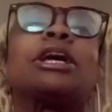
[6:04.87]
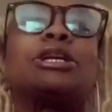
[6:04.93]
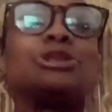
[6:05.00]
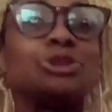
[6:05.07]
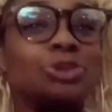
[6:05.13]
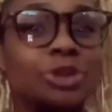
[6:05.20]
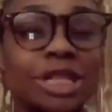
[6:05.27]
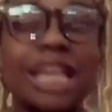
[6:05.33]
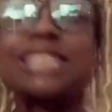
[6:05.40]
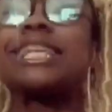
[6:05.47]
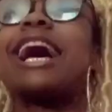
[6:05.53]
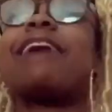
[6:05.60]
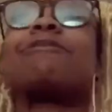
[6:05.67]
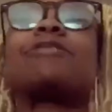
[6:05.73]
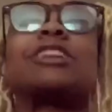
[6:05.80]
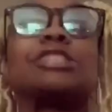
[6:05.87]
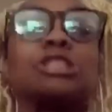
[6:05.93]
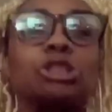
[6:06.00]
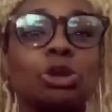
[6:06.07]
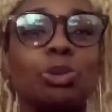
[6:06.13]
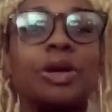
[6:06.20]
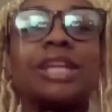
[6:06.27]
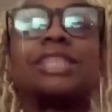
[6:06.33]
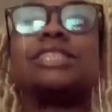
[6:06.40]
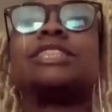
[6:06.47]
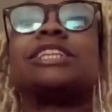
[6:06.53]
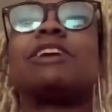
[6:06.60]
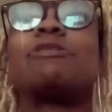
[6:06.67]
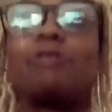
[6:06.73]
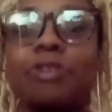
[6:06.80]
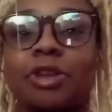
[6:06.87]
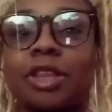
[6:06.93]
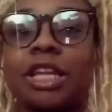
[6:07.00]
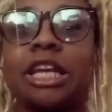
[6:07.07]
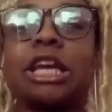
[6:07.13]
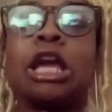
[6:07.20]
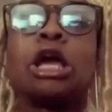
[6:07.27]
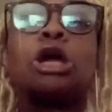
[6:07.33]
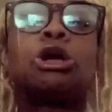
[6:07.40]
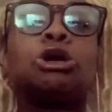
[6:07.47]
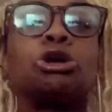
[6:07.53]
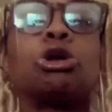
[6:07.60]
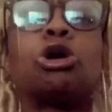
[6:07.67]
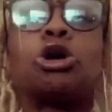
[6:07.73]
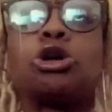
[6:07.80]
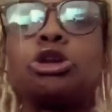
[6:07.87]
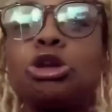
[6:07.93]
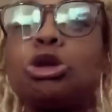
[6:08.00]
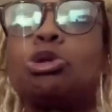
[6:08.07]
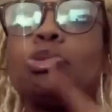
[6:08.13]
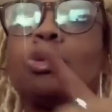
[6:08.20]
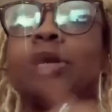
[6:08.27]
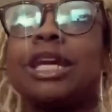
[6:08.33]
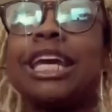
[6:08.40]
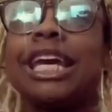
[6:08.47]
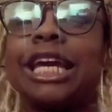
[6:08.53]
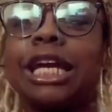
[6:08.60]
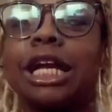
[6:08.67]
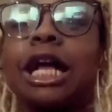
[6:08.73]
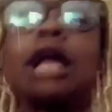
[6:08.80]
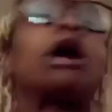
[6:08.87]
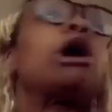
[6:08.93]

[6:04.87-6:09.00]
You just have to do it differently. You're unique.